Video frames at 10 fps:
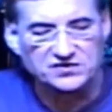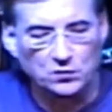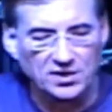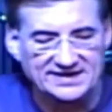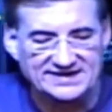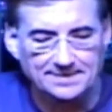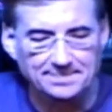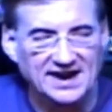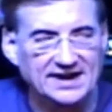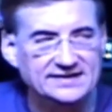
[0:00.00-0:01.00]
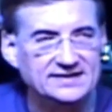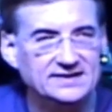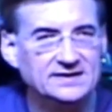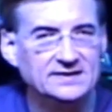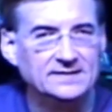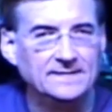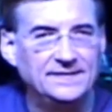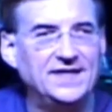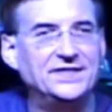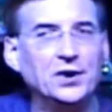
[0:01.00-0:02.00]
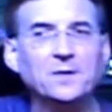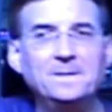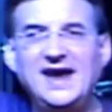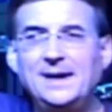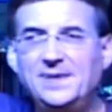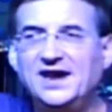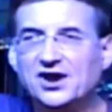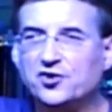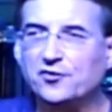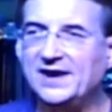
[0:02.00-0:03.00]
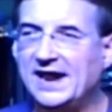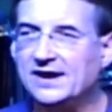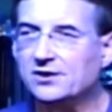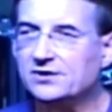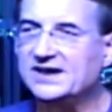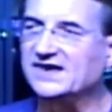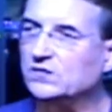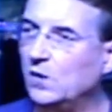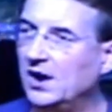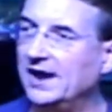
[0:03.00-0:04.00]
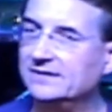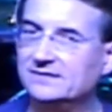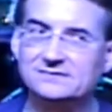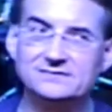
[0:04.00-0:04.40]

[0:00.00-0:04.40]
is willing to admit that there may be a creator, guess what?